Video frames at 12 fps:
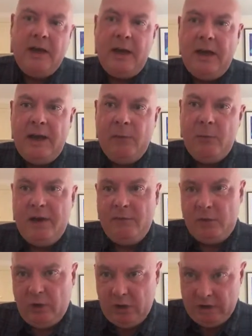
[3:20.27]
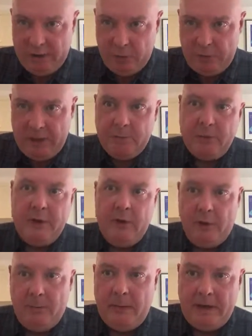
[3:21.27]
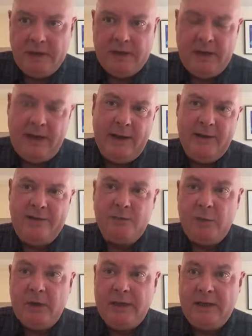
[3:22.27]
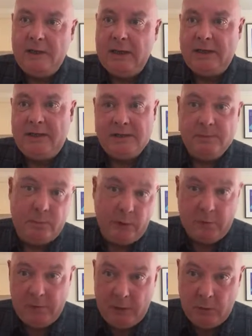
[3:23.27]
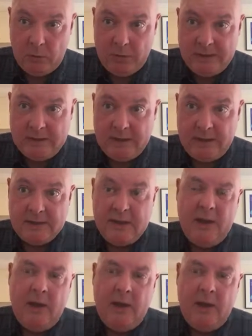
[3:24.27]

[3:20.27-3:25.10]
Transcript: We've got a little bit, but not much. And really, that doesn't bother me at all these days.